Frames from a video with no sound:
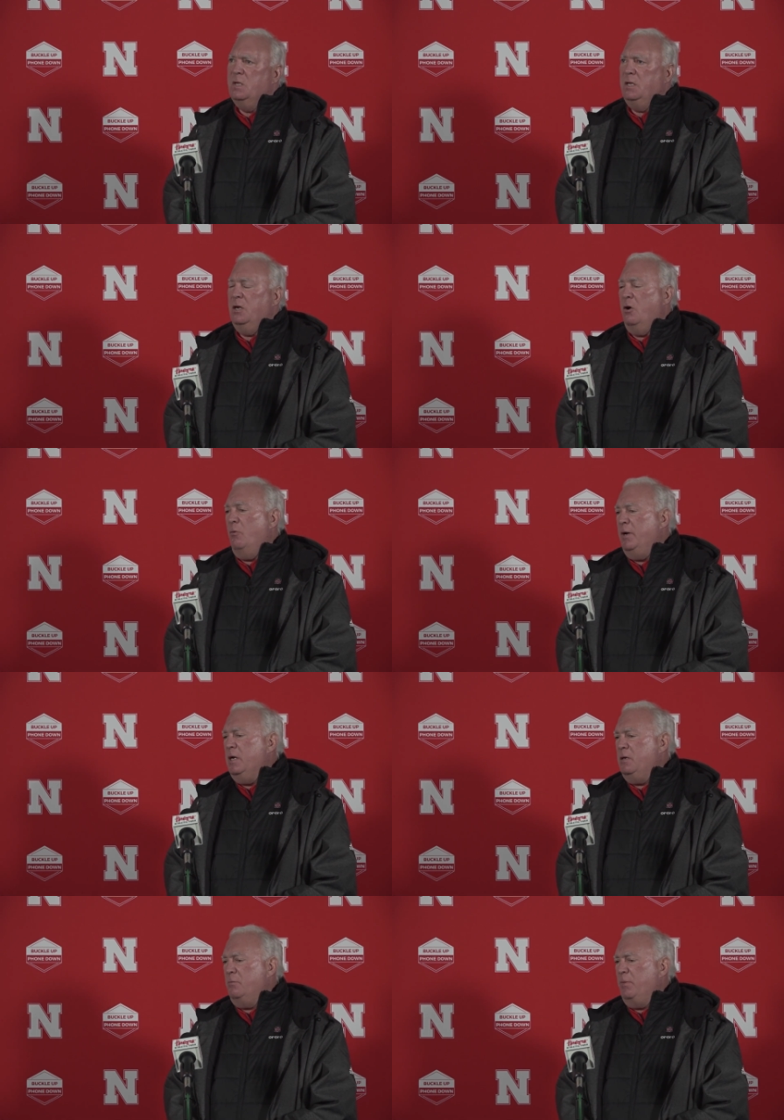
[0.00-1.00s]
you know, we
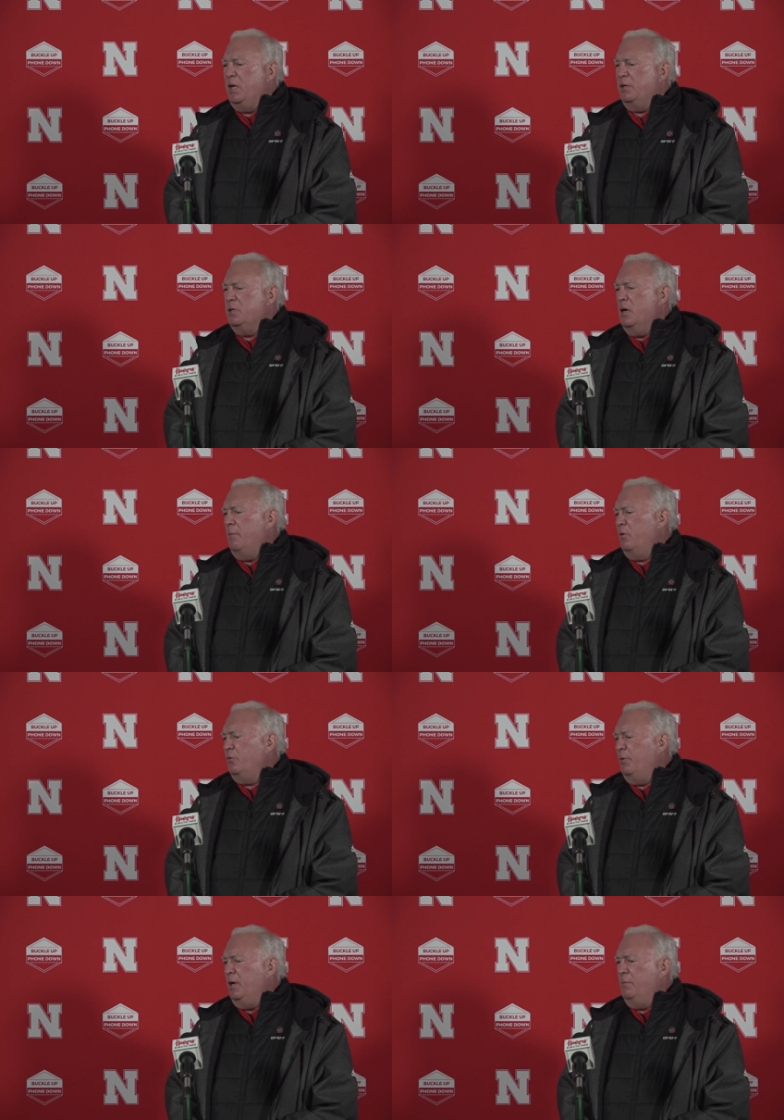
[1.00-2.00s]
didn't, because of numbers,
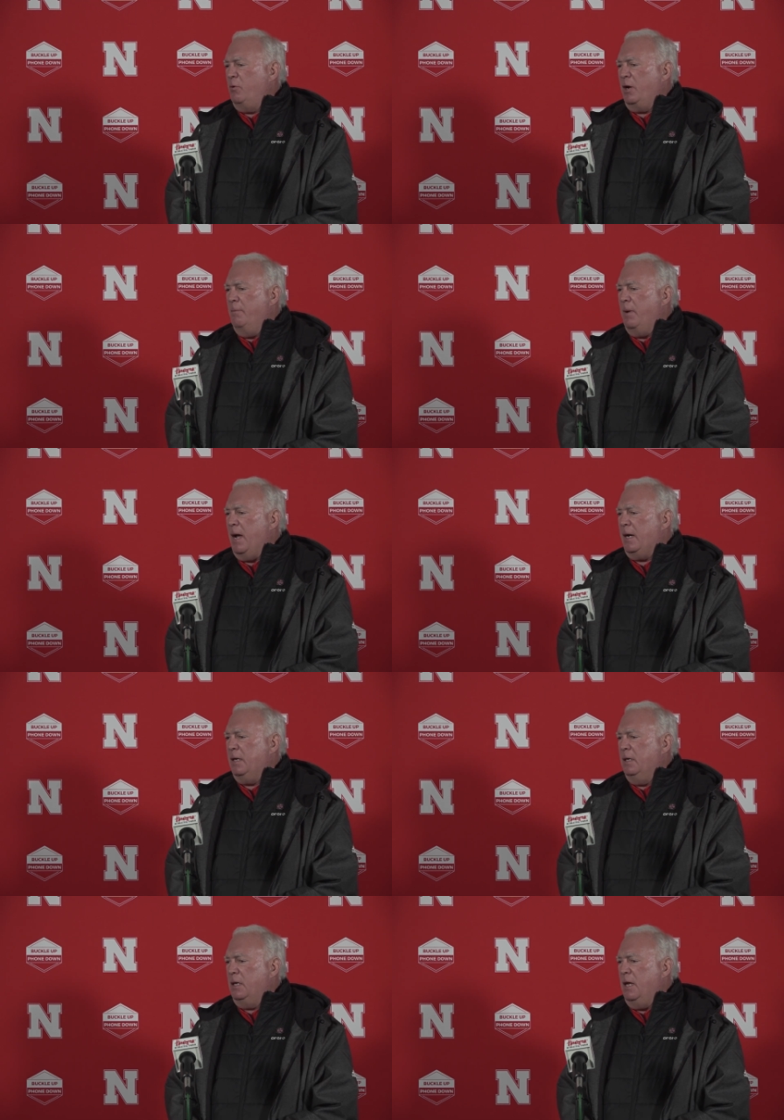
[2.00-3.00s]
we didn't bring him back
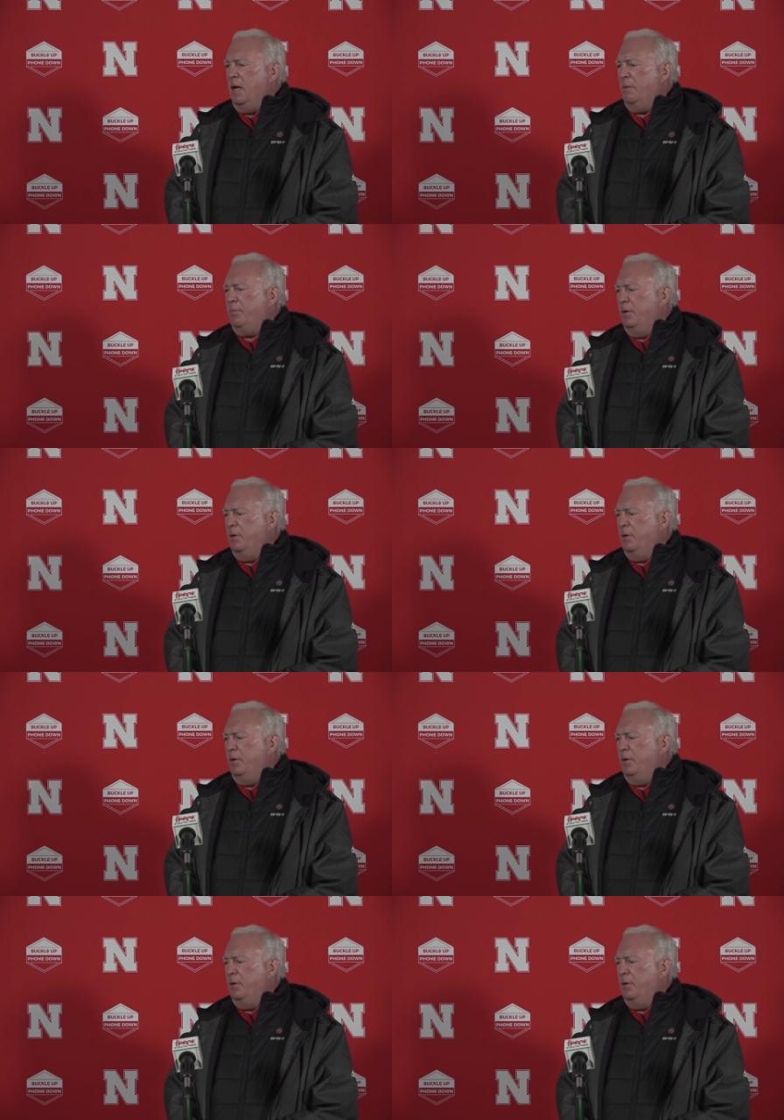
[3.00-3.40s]
into camp.